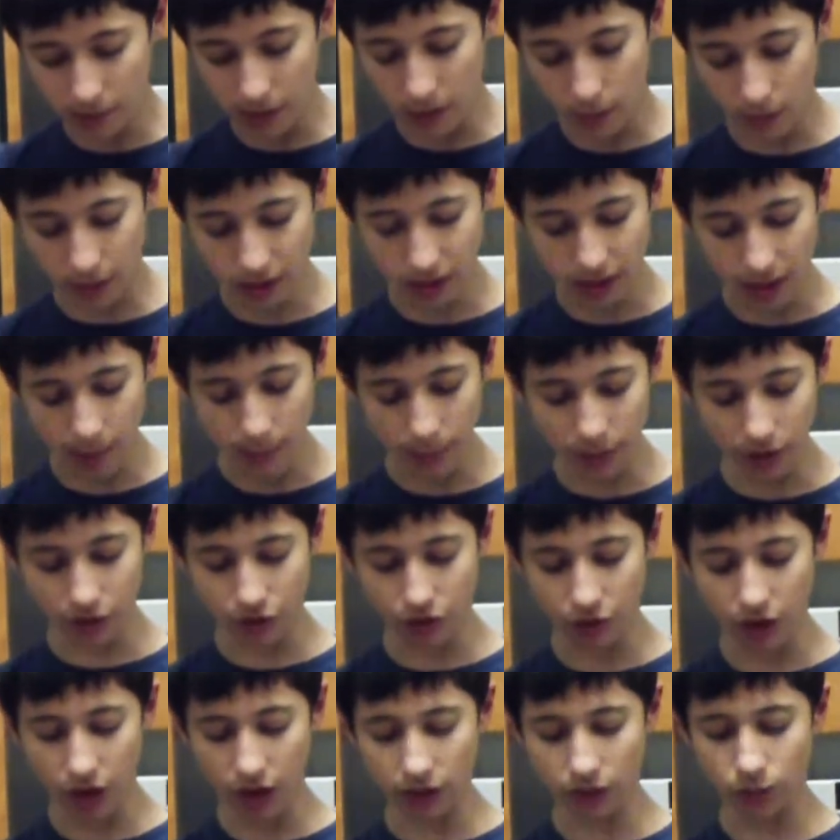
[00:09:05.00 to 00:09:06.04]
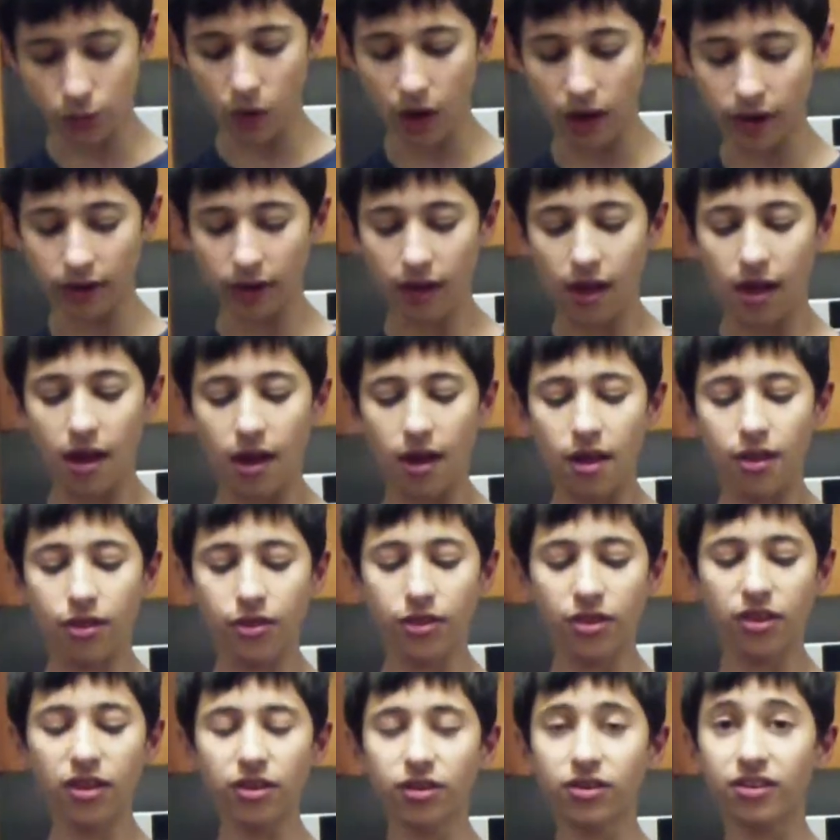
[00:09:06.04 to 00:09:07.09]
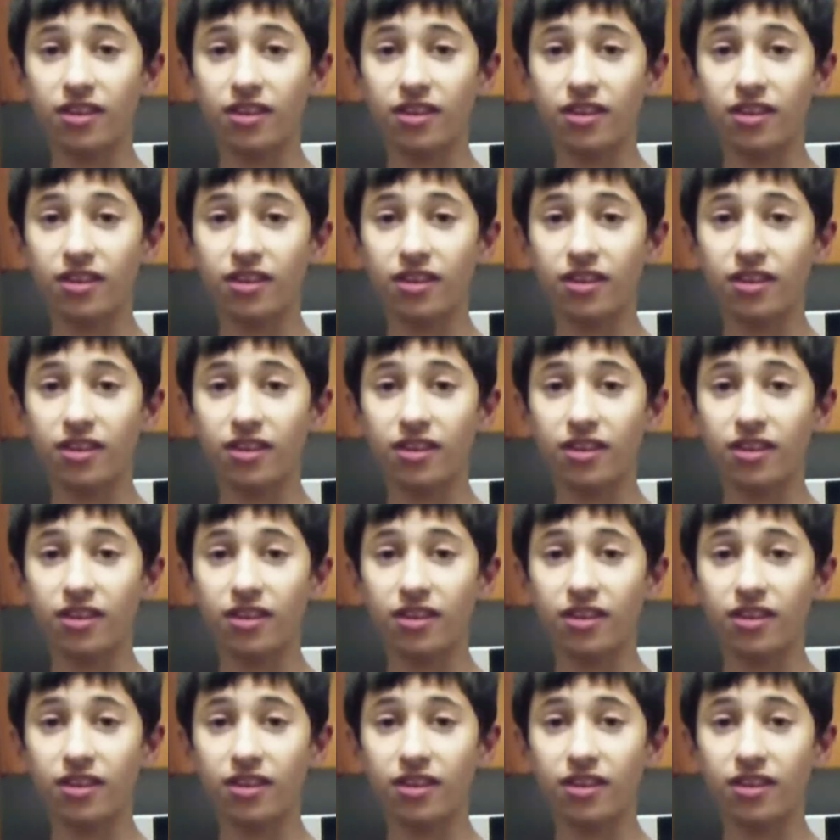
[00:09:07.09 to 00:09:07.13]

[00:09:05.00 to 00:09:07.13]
that we stumbled across was this